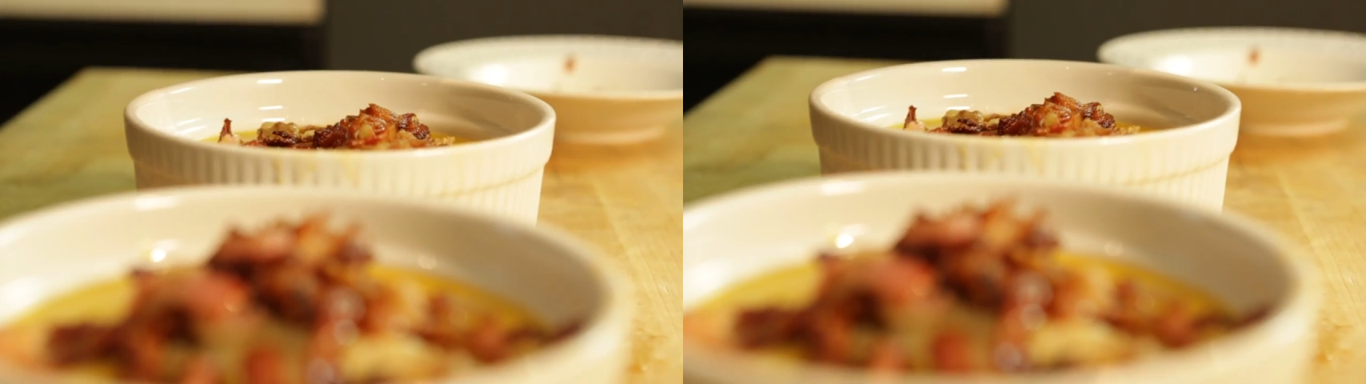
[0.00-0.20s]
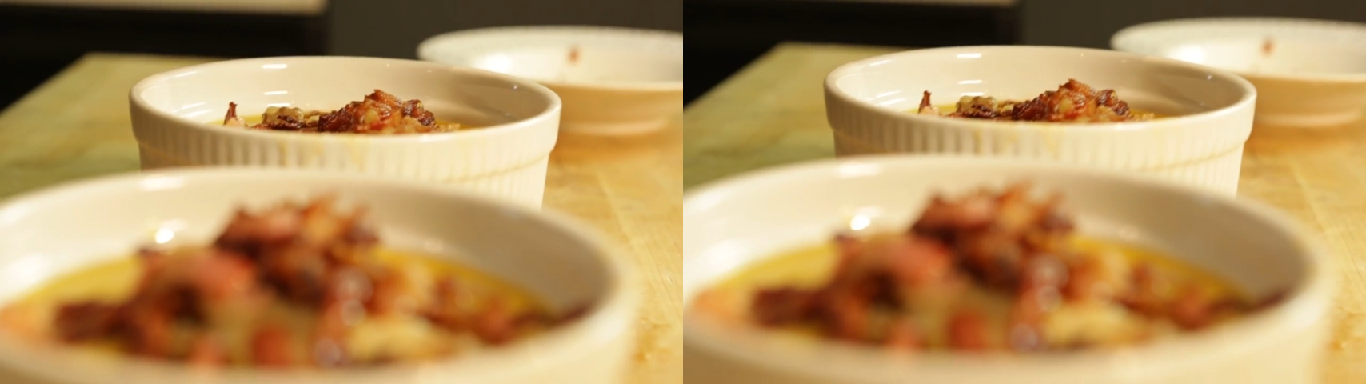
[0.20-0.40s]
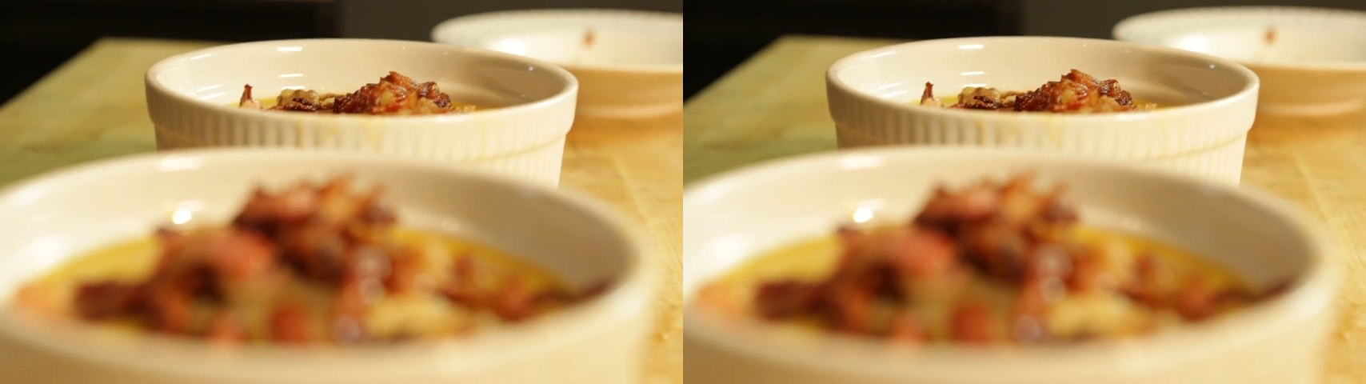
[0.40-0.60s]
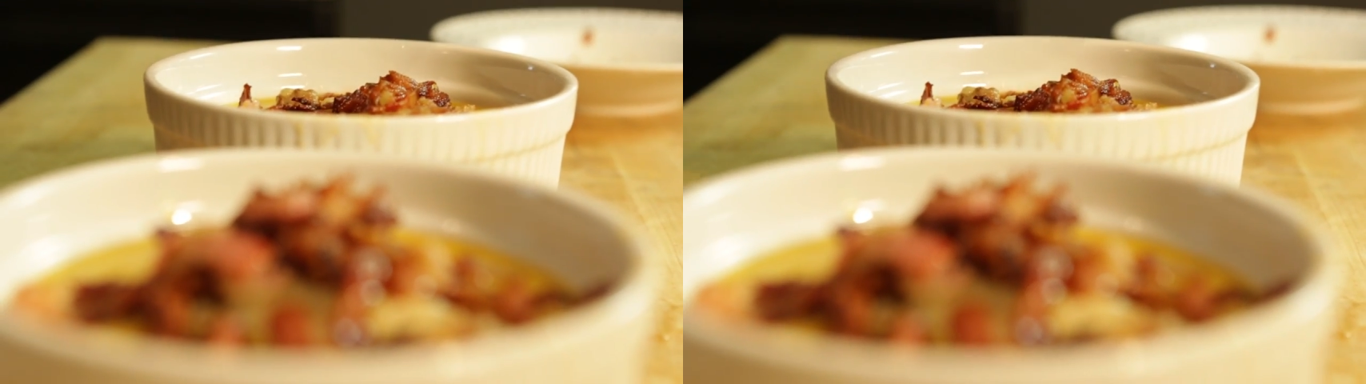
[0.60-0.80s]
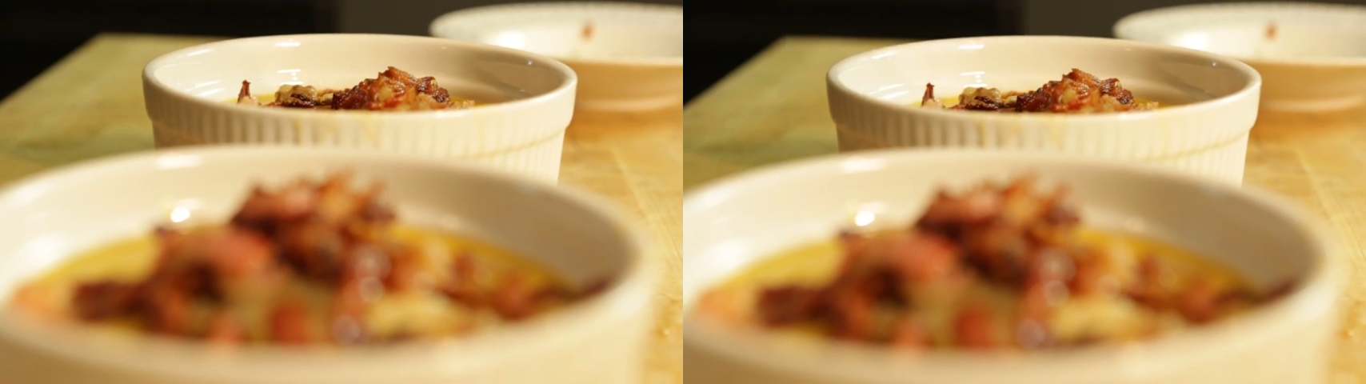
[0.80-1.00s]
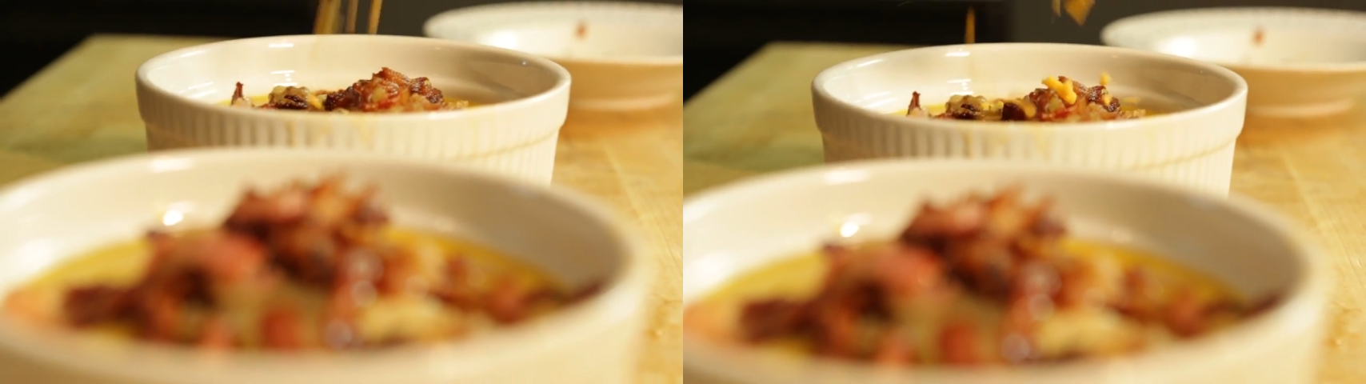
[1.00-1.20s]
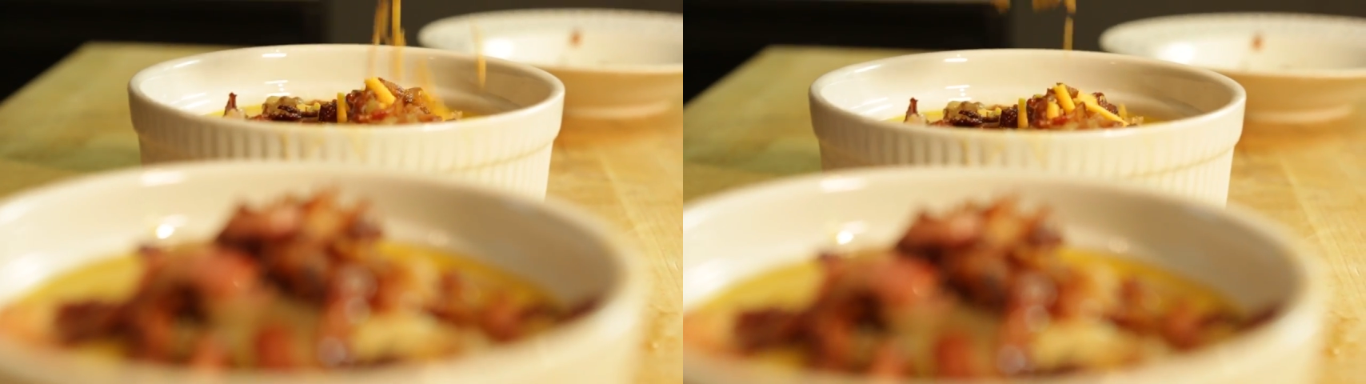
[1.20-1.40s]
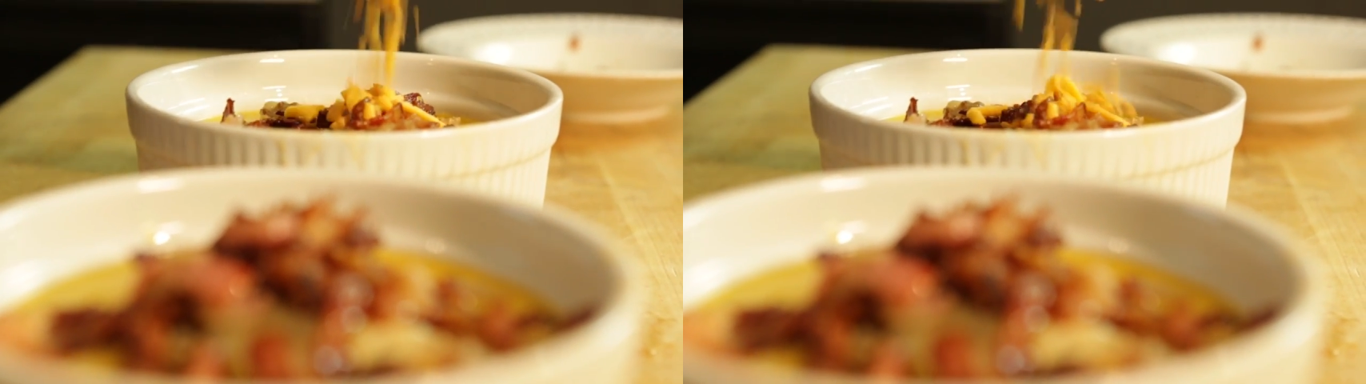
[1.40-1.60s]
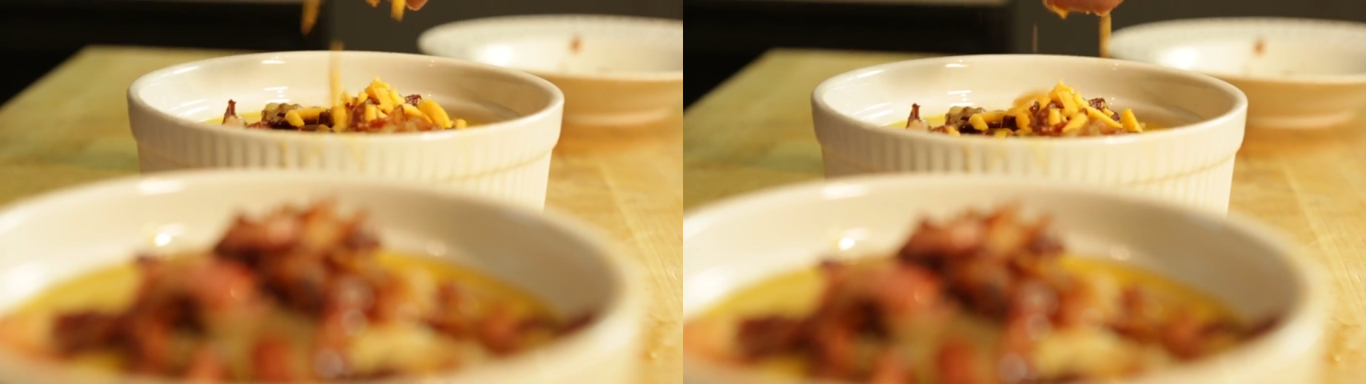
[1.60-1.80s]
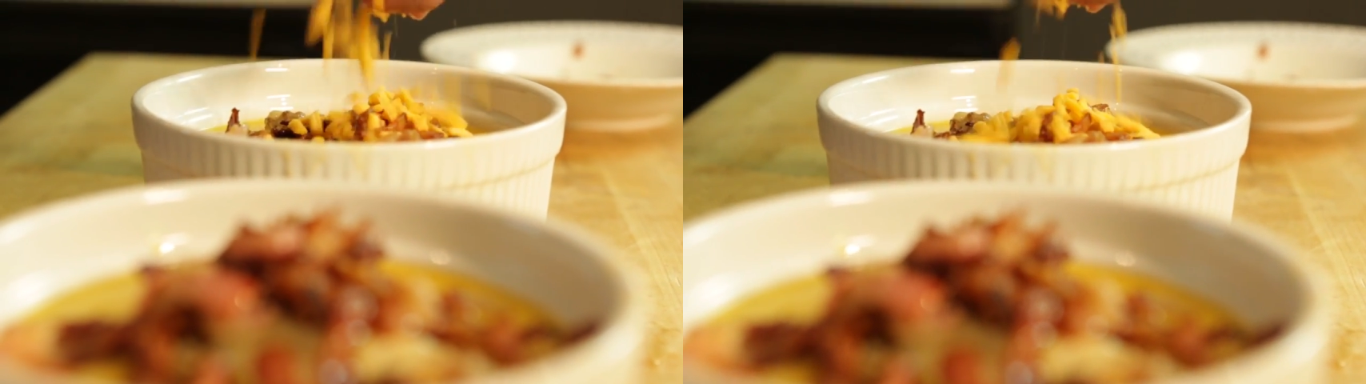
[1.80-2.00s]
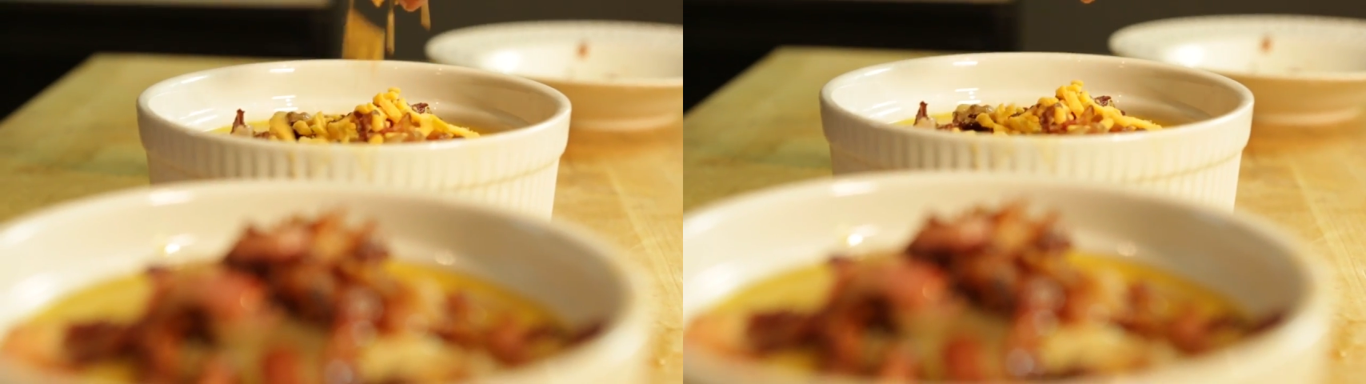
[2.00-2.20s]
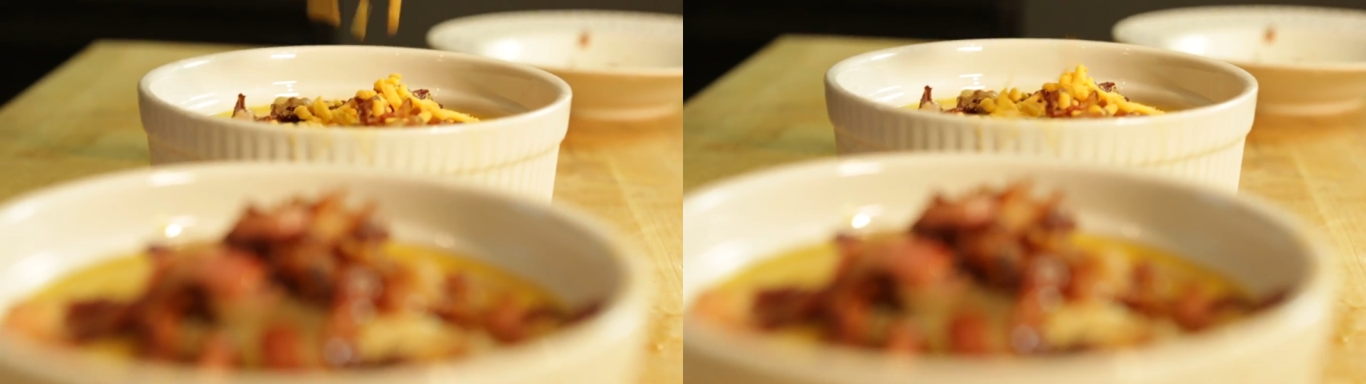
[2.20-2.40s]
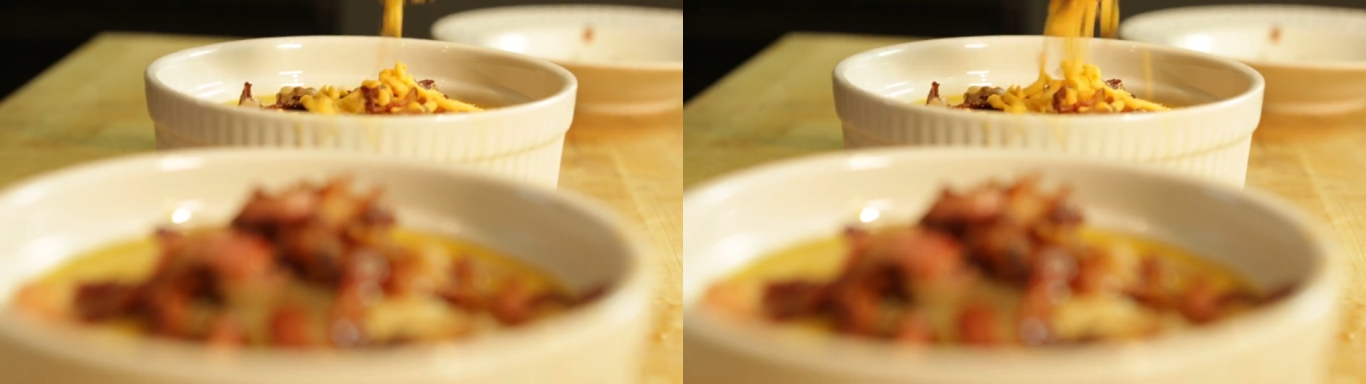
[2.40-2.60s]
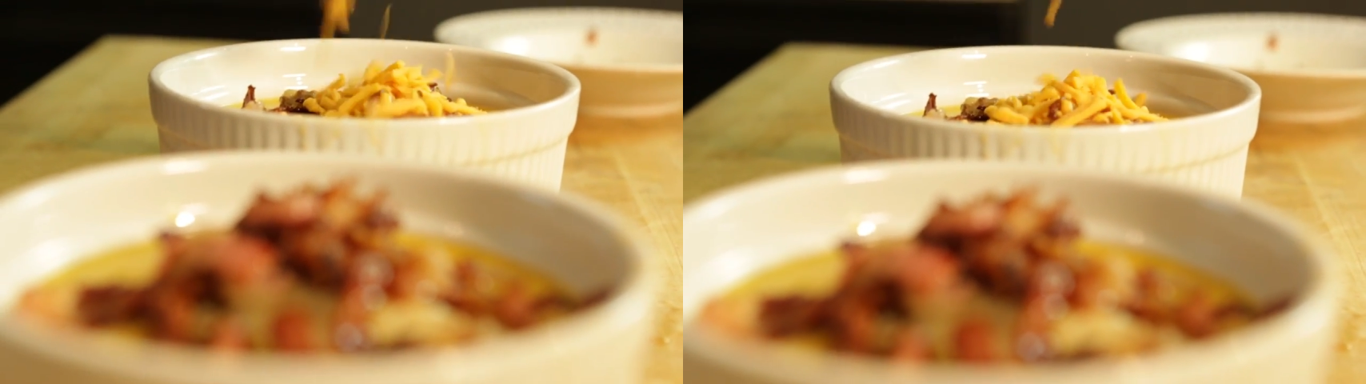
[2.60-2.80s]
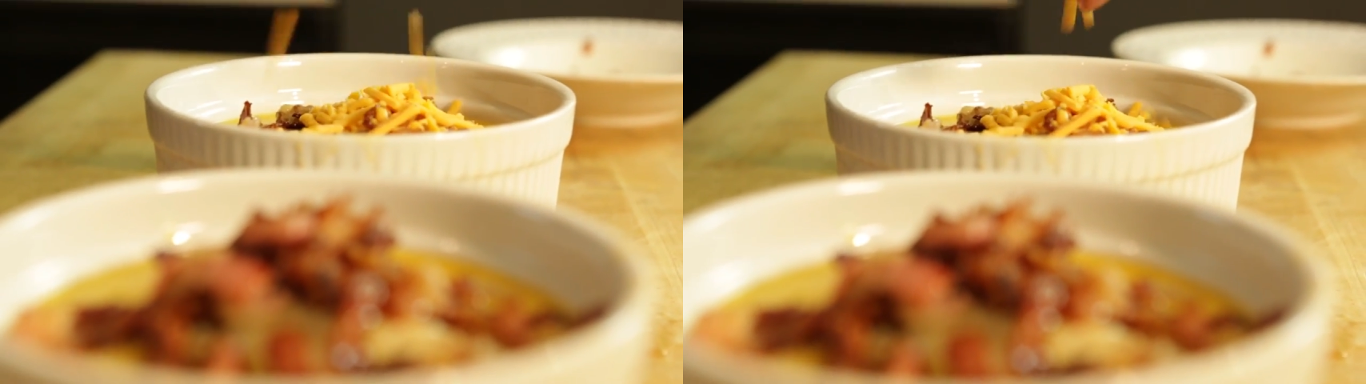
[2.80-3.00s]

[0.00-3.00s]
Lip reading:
[unreadable: no face in view]